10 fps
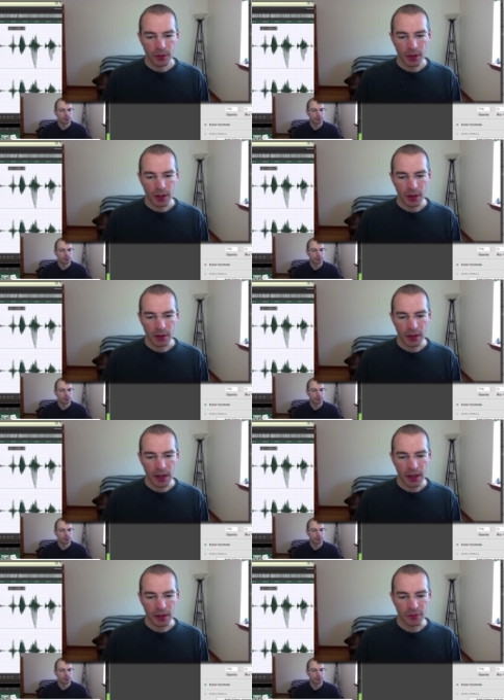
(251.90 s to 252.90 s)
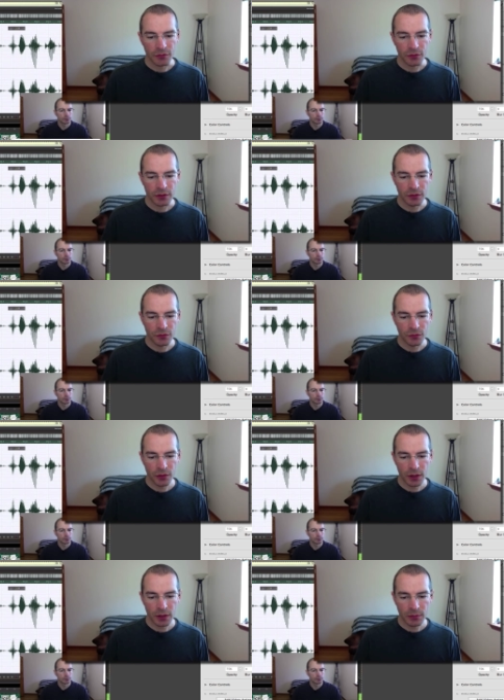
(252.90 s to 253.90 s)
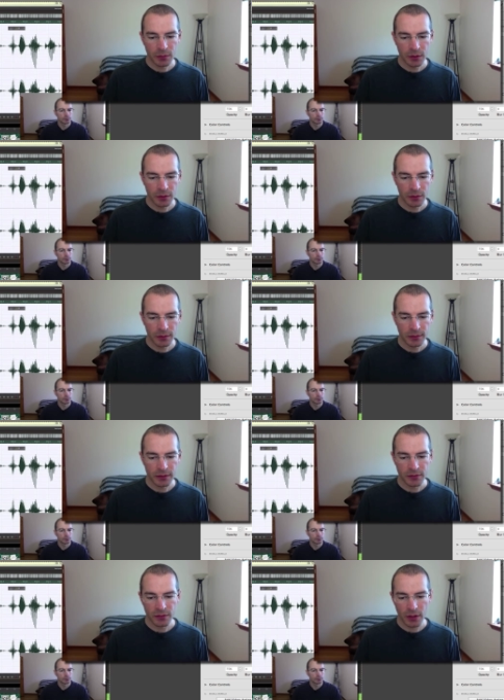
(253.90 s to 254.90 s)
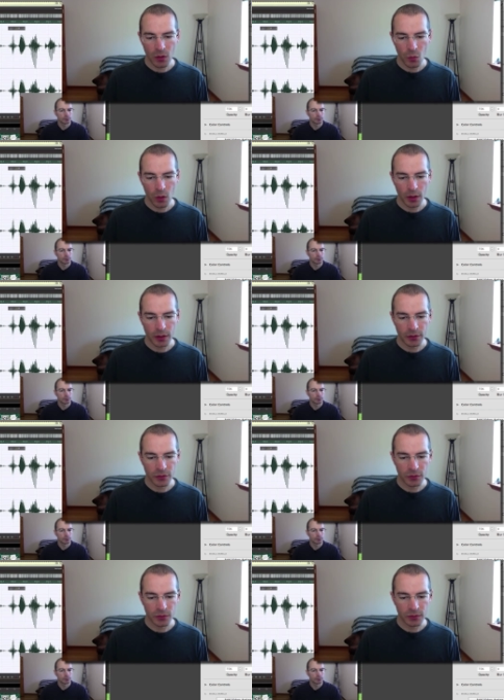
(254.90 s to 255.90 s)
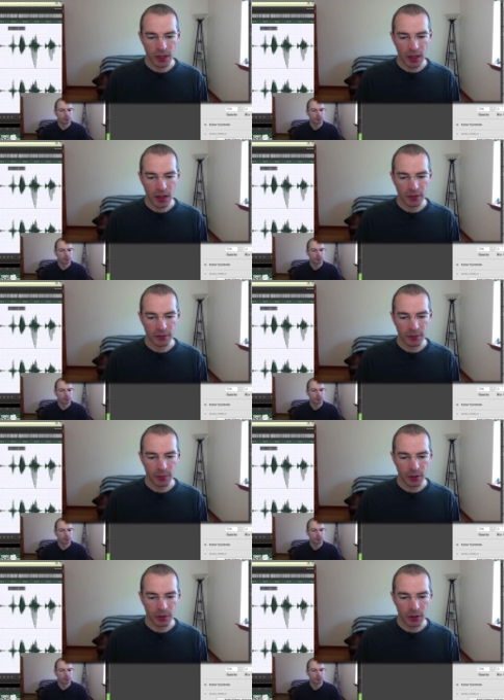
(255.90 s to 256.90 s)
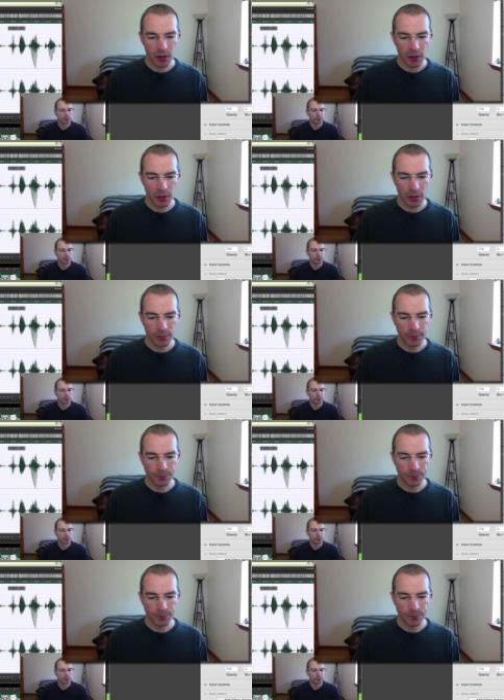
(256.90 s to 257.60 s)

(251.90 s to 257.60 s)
and add a freeze frame. Let's say I want it to last a bit longer.